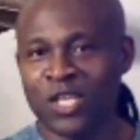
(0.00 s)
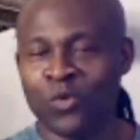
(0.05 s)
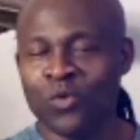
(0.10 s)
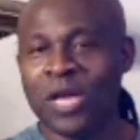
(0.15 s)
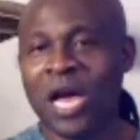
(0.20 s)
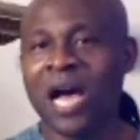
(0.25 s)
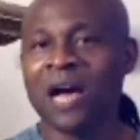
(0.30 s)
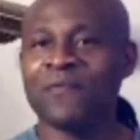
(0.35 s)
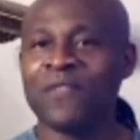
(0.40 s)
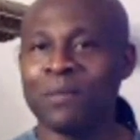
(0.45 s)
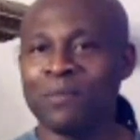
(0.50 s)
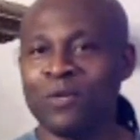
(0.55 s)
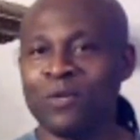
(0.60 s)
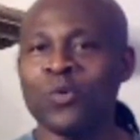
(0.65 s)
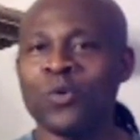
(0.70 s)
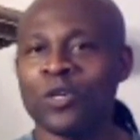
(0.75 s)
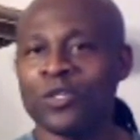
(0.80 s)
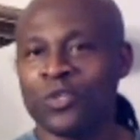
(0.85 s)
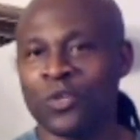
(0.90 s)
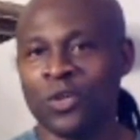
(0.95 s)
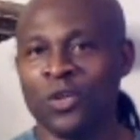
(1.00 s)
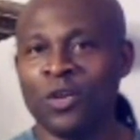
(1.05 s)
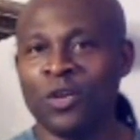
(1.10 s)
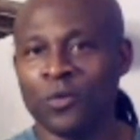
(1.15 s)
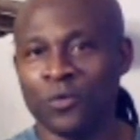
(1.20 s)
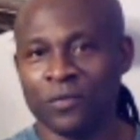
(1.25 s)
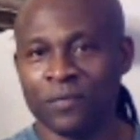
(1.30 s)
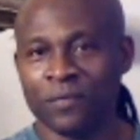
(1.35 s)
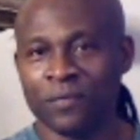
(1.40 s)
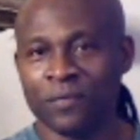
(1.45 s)
as you would have them do
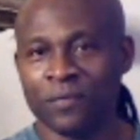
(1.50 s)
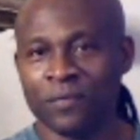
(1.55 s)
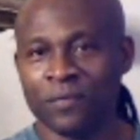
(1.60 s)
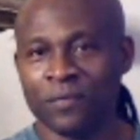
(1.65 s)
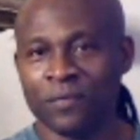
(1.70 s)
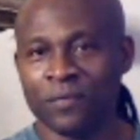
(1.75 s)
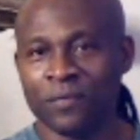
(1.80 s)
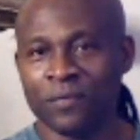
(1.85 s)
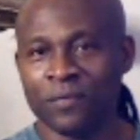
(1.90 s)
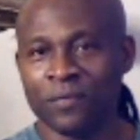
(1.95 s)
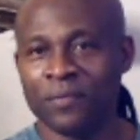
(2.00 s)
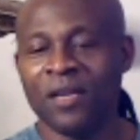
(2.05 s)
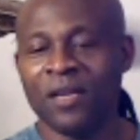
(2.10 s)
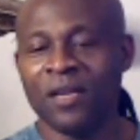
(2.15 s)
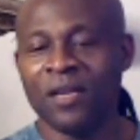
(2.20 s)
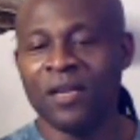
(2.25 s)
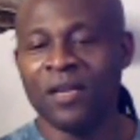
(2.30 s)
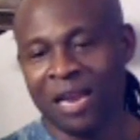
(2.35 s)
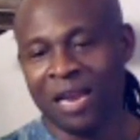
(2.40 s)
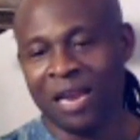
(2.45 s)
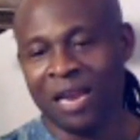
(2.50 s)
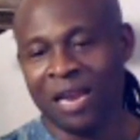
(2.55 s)
unto you. And